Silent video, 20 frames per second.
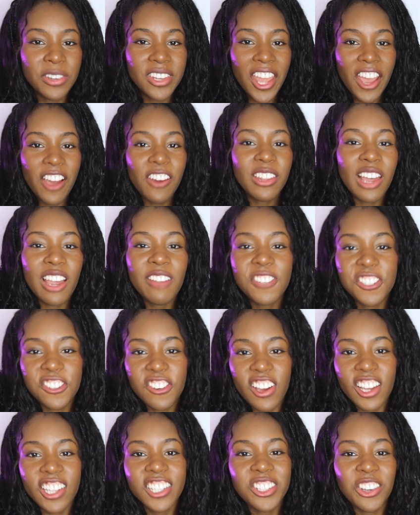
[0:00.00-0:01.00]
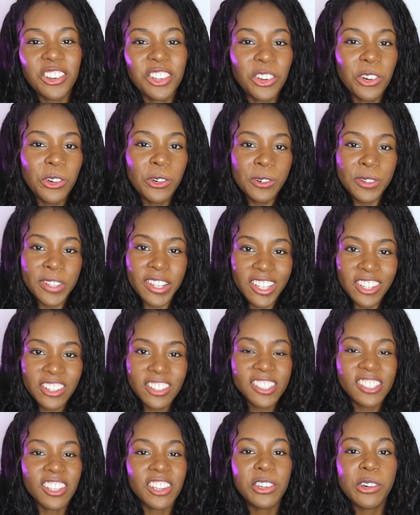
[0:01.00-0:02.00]
now that I've tried on all the
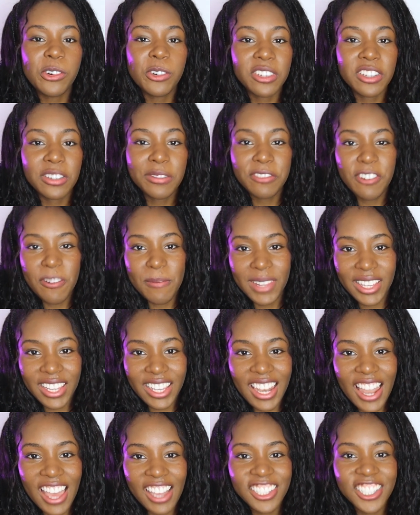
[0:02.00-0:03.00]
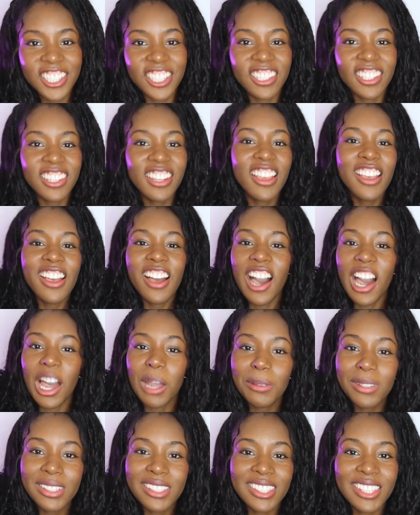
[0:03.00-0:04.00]
looks I ordered from the collection,
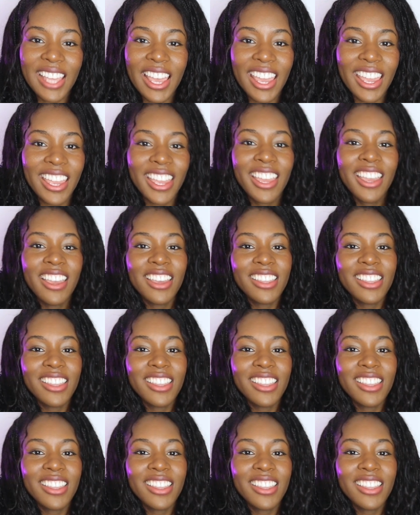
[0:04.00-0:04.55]
I would say